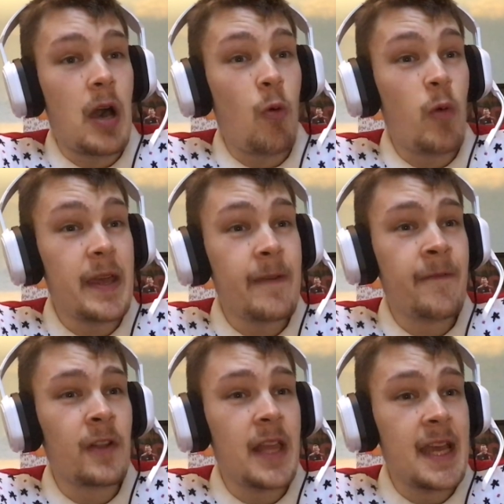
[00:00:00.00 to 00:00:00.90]
A win
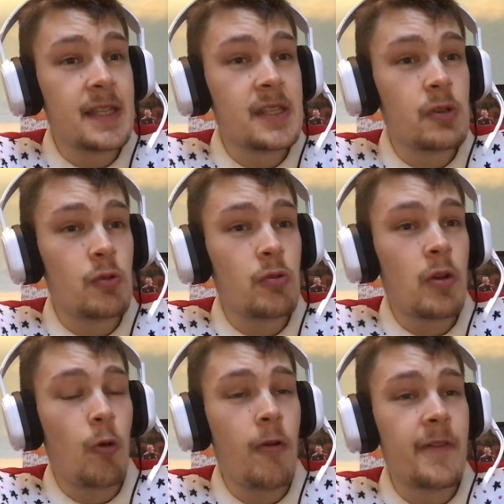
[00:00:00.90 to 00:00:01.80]
for Lazio
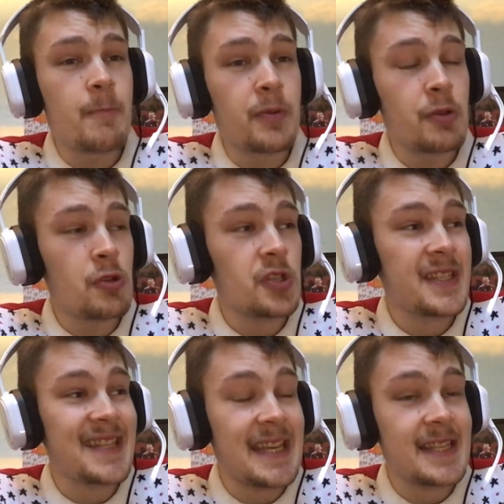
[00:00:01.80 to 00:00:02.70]
over
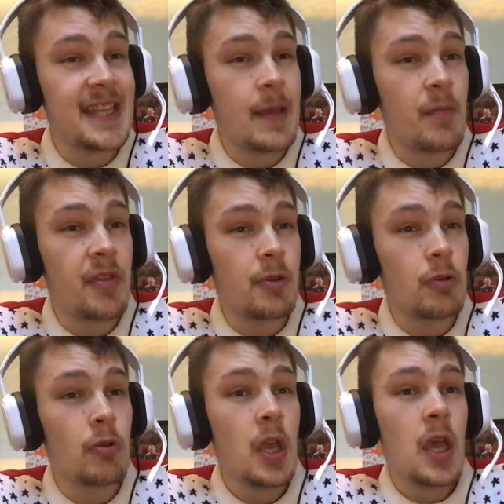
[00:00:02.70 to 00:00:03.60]
Brugge takes them
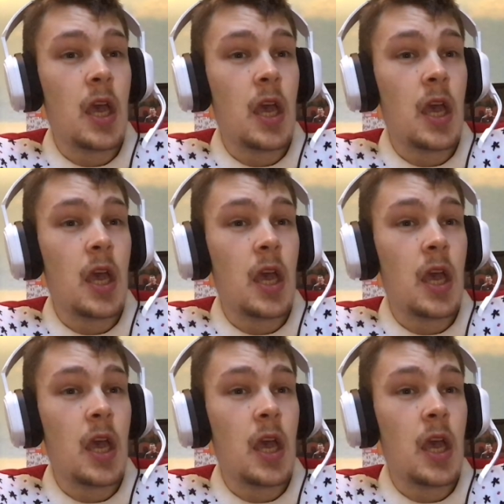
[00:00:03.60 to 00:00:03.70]
through.